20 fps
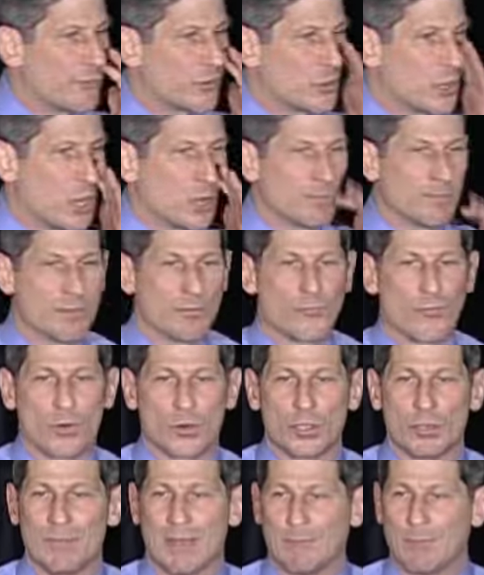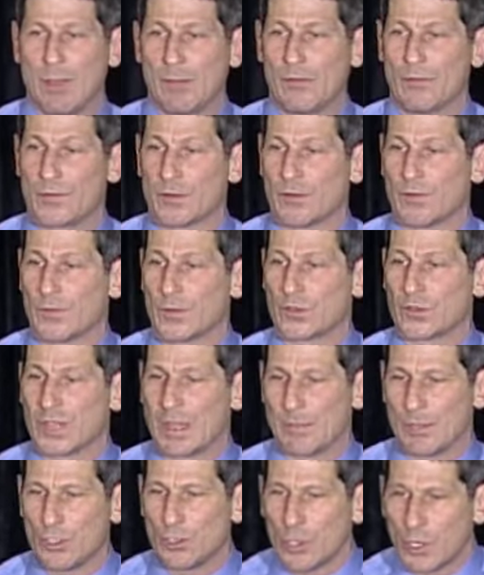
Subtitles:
never known before. You met people for the first time,